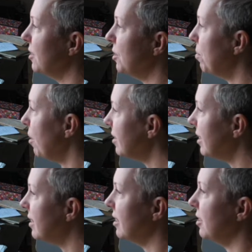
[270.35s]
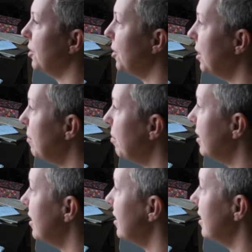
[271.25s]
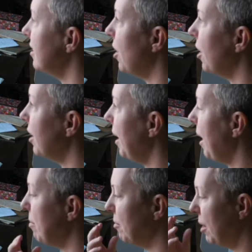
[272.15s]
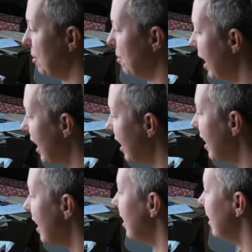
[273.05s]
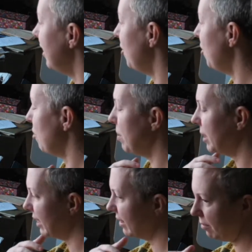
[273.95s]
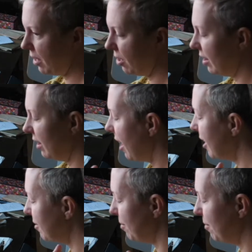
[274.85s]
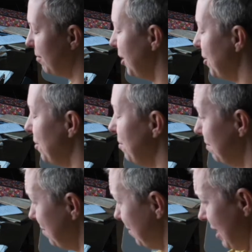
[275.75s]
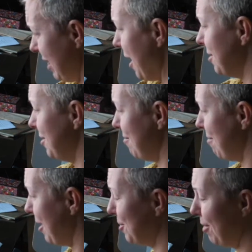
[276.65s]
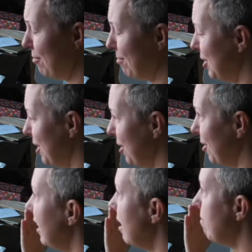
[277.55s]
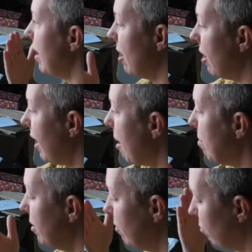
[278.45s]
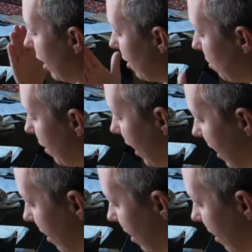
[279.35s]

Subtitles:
is a process, it's a learning process, it's not going to happen right away. We're building something online from, thousands of miles away from each other. It may not happen right away